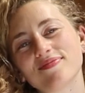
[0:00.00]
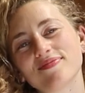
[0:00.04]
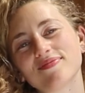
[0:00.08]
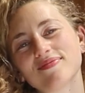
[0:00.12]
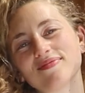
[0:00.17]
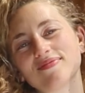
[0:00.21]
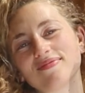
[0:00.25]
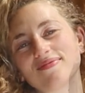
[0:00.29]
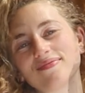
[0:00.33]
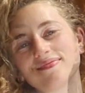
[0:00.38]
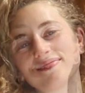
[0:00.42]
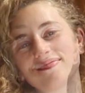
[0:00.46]

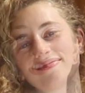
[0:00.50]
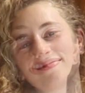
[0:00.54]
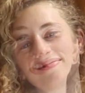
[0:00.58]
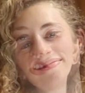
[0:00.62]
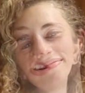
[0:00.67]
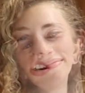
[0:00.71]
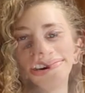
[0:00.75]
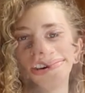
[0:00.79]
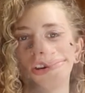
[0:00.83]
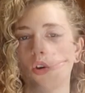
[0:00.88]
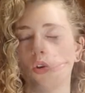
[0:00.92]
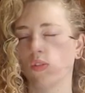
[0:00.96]

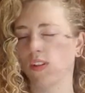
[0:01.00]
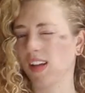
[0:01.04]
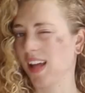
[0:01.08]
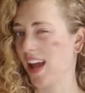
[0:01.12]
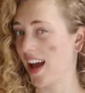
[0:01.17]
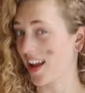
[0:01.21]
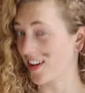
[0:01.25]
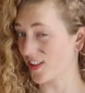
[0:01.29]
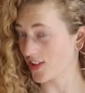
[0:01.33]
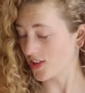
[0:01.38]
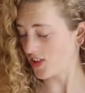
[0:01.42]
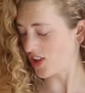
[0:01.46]
Intention and holding
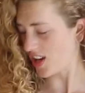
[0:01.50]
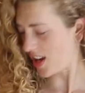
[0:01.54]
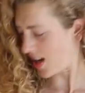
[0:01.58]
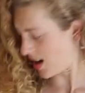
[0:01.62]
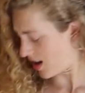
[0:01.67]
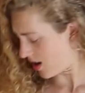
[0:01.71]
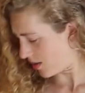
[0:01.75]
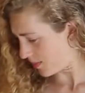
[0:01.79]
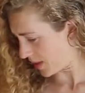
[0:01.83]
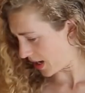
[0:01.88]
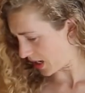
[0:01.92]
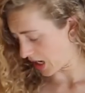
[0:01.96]
energy.
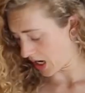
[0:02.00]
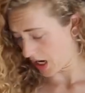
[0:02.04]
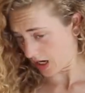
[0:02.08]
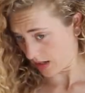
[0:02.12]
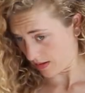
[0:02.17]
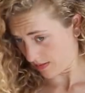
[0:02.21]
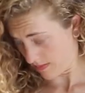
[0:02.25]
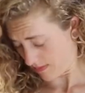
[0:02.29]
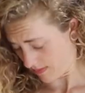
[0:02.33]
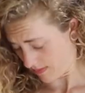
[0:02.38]
Oh my god.